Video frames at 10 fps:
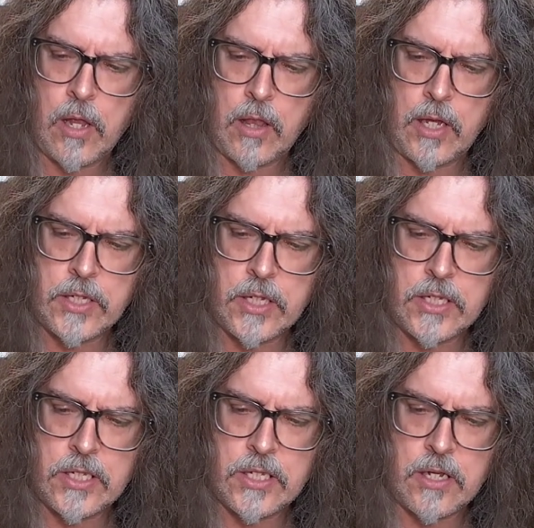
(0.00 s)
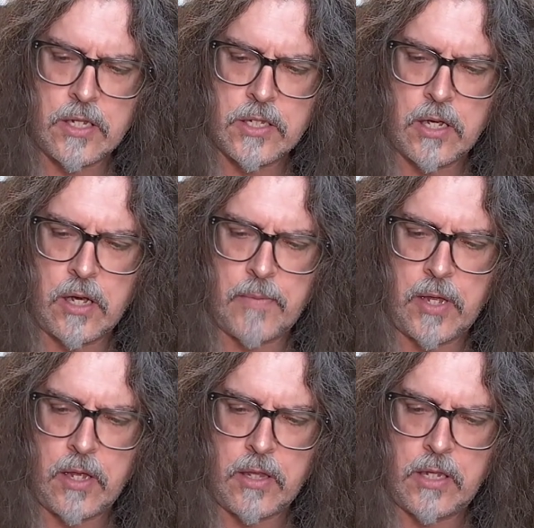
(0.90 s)
Let's sauce up
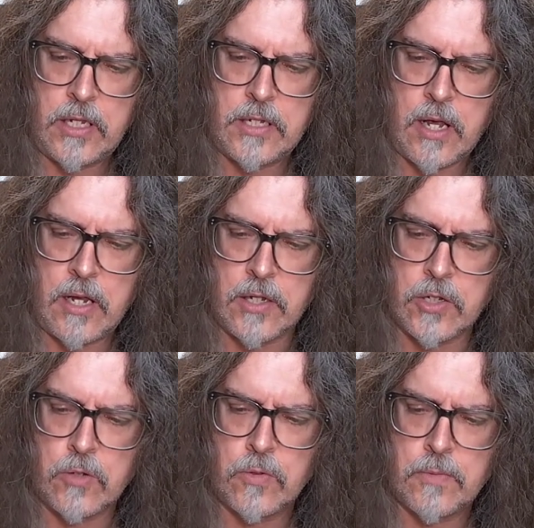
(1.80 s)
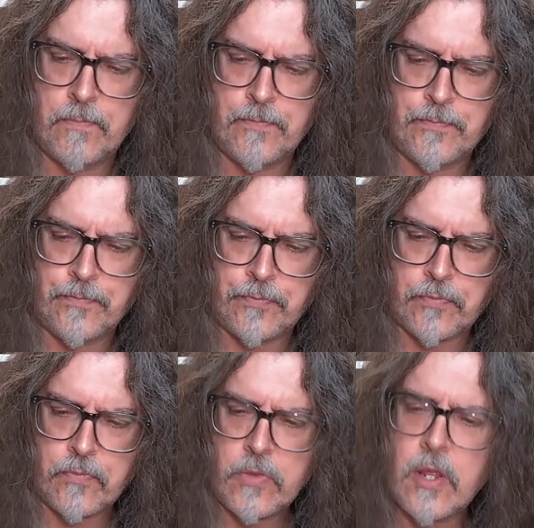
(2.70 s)
these dinos.
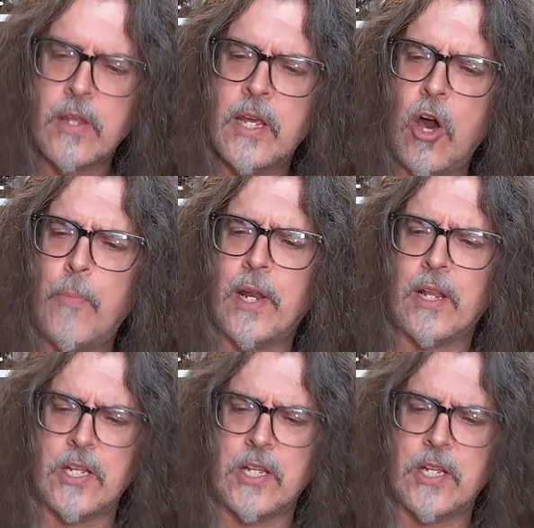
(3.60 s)
The opening of